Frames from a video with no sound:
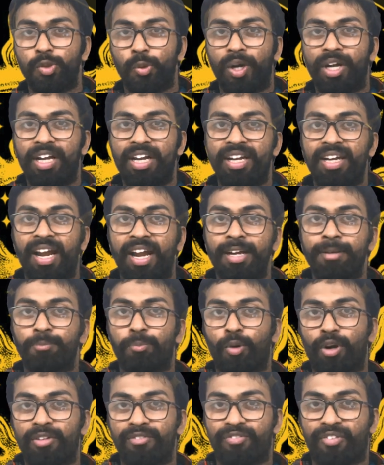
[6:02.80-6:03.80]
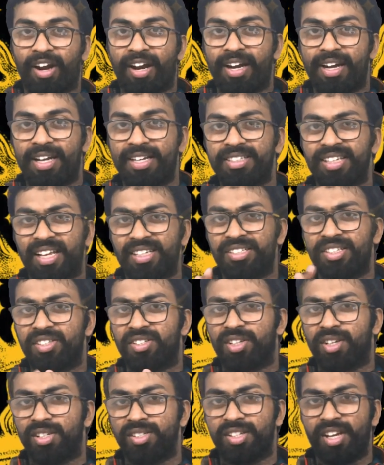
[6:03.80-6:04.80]
is 29.5 days as
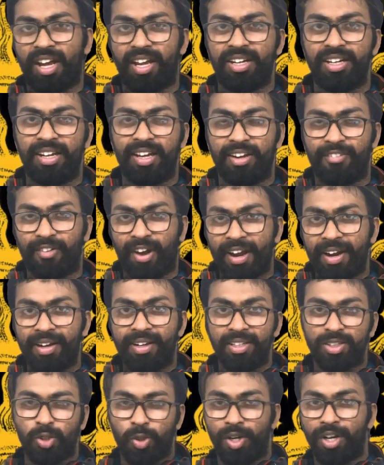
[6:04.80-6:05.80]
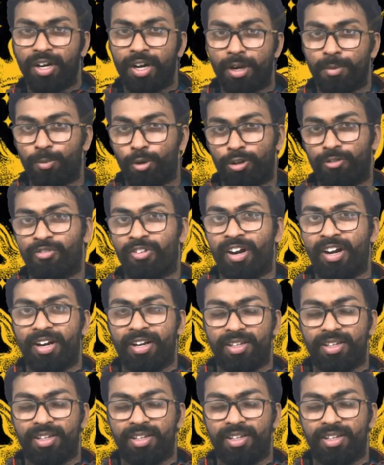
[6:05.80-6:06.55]
discussed earlier why it is 29.5